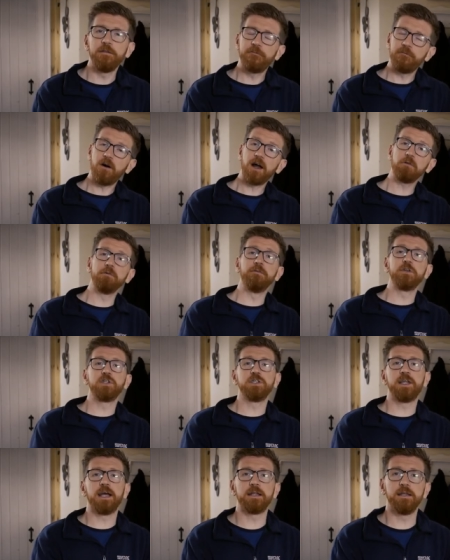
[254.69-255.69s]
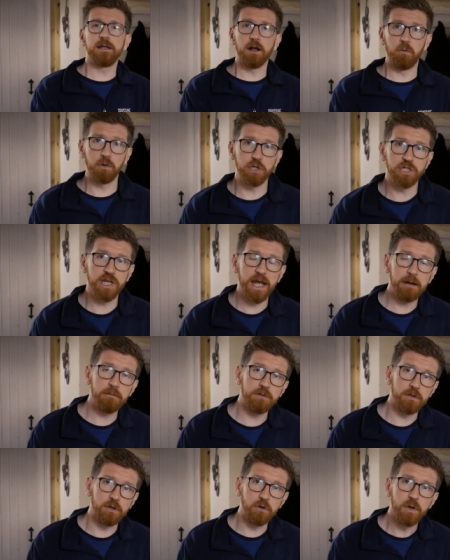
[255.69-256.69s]
the final revision technique I want to share
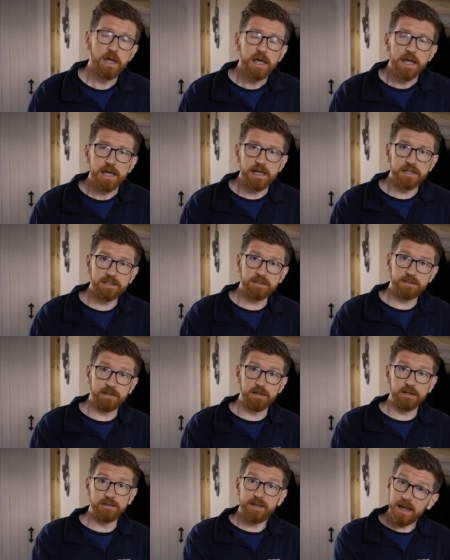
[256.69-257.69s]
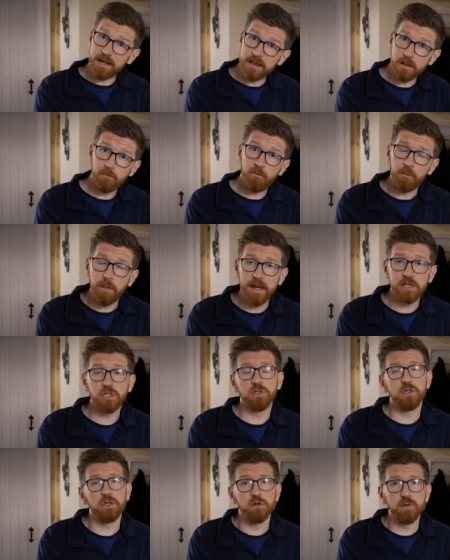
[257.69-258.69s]
with you is to take the
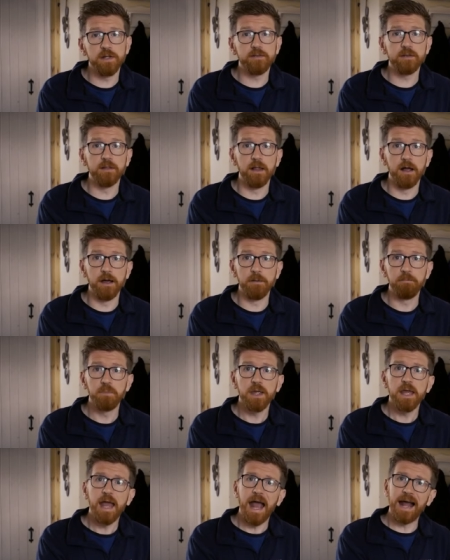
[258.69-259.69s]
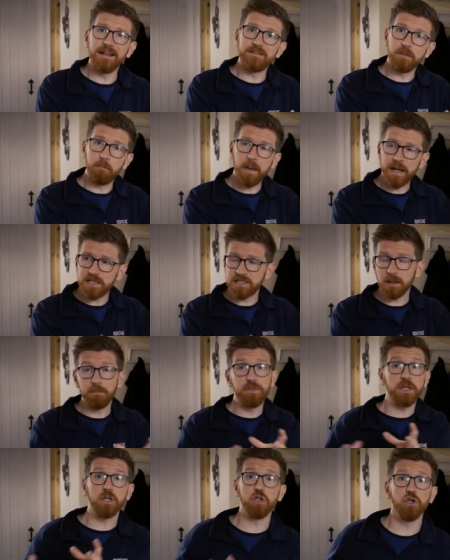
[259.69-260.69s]
information that you need to learn and to make
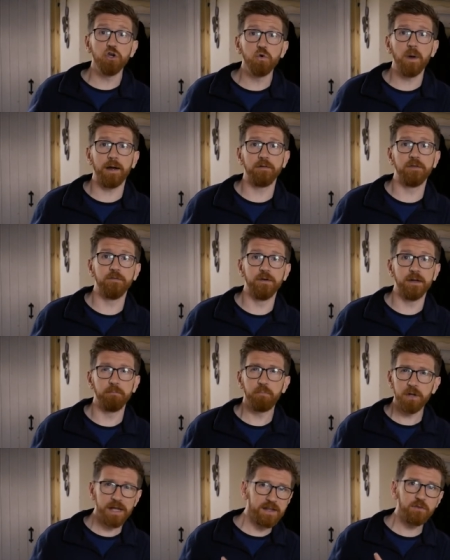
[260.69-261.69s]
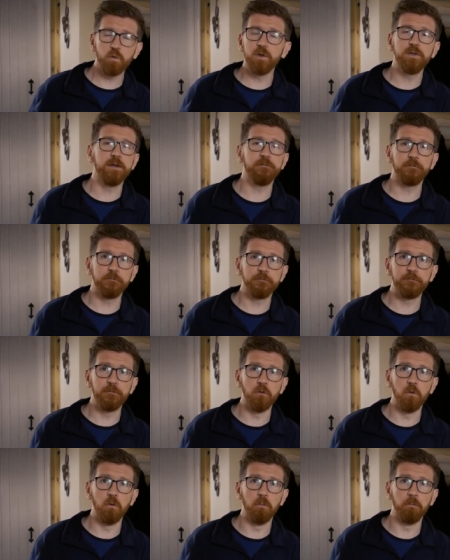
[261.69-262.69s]
something new out of it, put it into a different
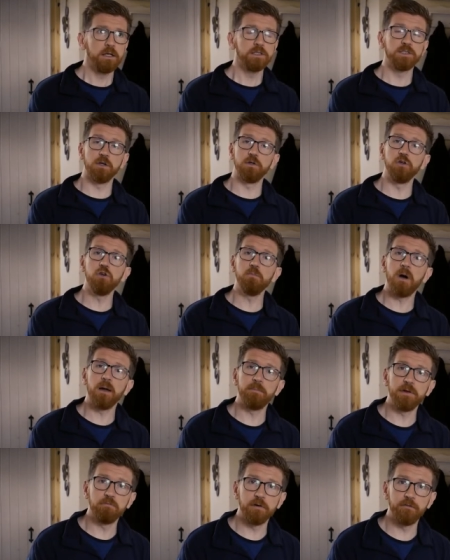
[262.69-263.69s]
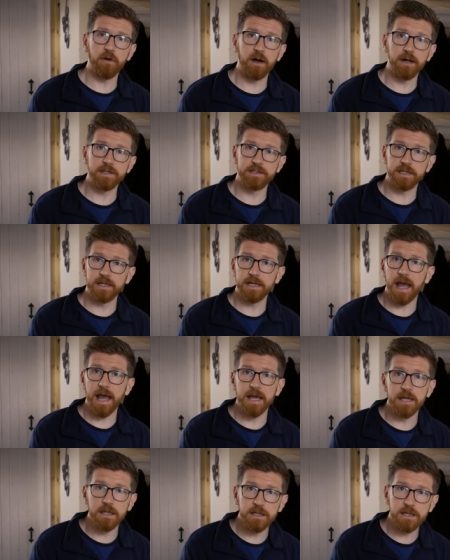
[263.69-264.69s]
form. So you might be revising
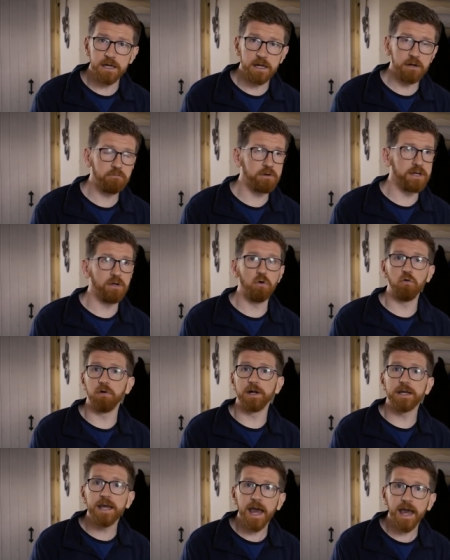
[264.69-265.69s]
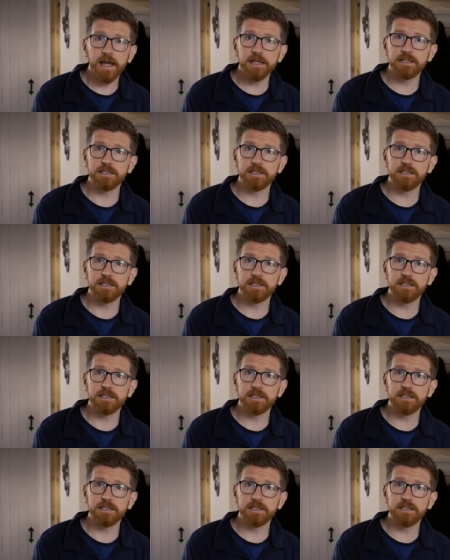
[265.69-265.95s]
a theory or a case